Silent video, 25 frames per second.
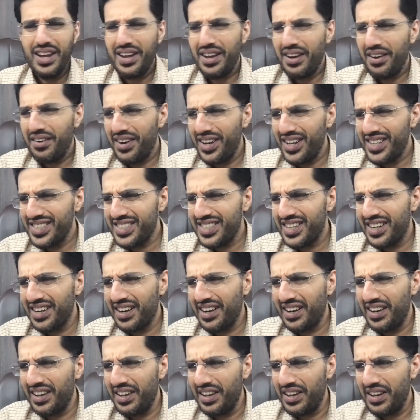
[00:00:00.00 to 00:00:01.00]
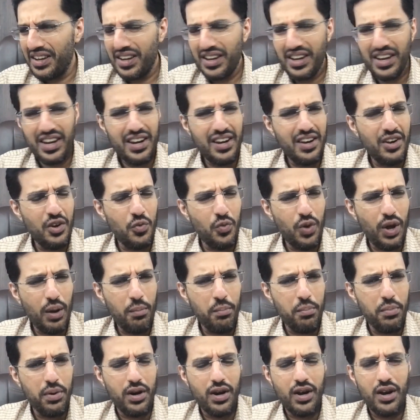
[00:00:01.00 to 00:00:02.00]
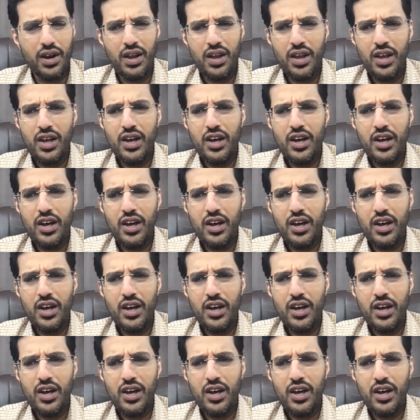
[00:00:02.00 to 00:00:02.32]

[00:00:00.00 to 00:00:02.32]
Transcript: Recently, in November,